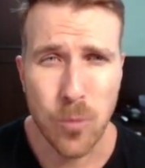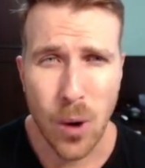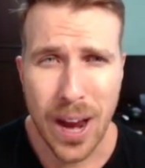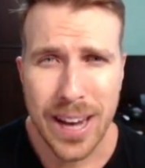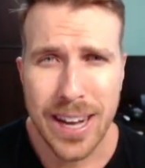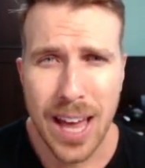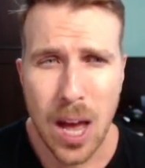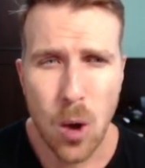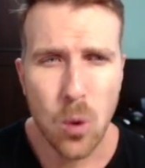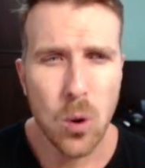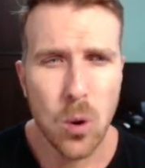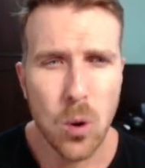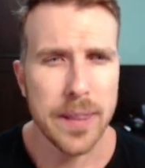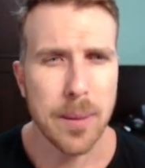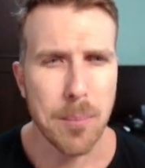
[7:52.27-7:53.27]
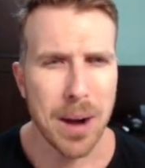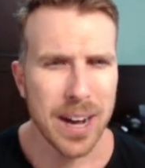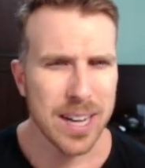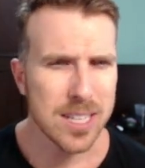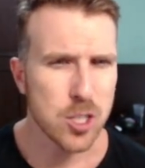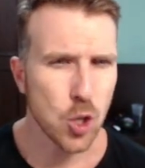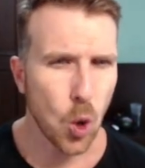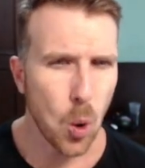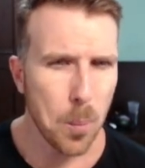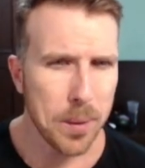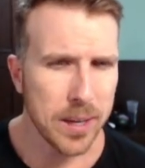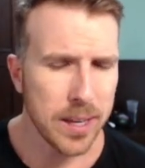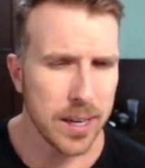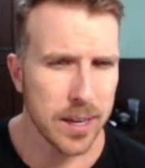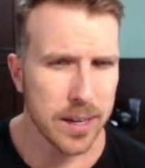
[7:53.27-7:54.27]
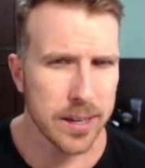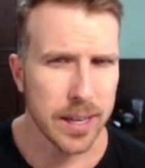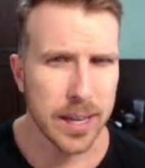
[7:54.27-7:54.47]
right now the market's open here,